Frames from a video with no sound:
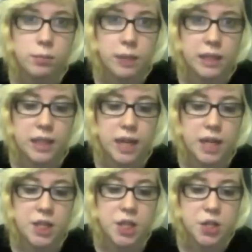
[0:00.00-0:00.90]
be
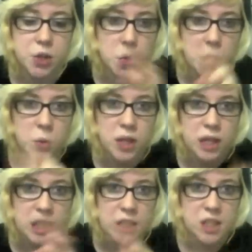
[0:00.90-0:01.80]
connected into all
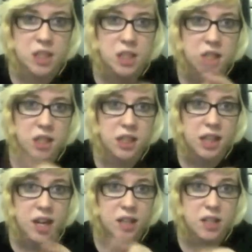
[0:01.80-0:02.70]
things
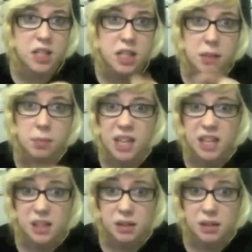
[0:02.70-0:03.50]
Claire Teacuppy,